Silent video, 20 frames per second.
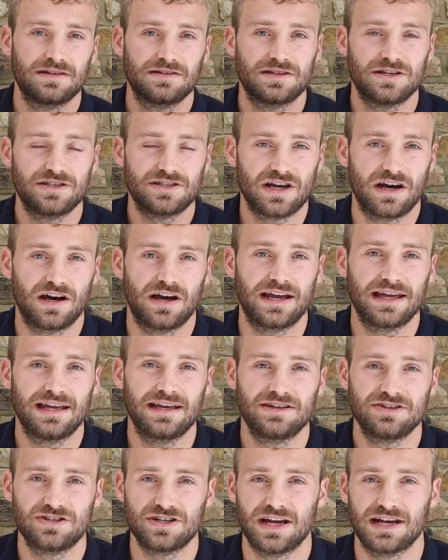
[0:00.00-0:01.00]
to
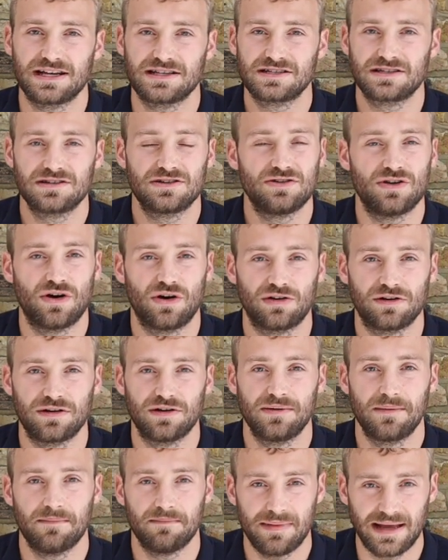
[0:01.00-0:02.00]
digest
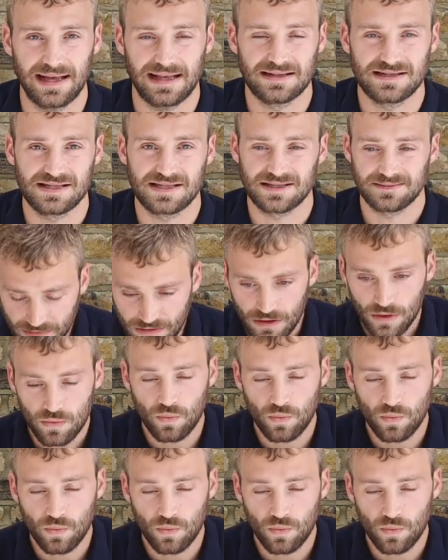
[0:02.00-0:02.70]
non-meats.